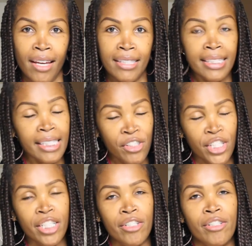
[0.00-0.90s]
6
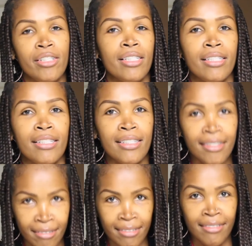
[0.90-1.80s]
years.
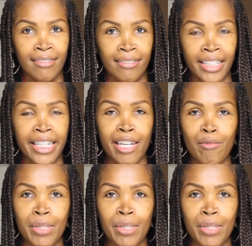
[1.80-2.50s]
They gave